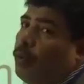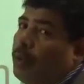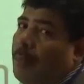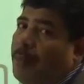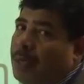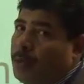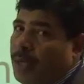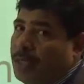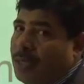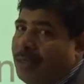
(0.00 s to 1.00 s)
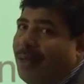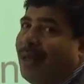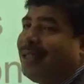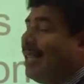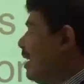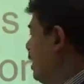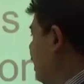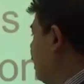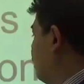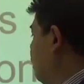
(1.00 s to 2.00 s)
to the persuasion
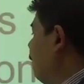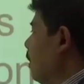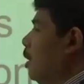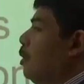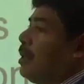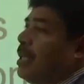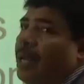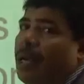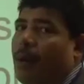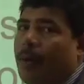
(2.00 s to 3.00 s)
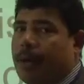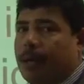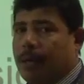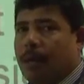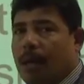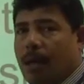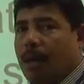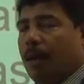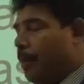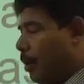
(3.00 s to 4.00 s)
techniques used in our
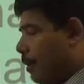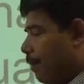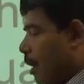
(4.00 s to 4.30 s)
book.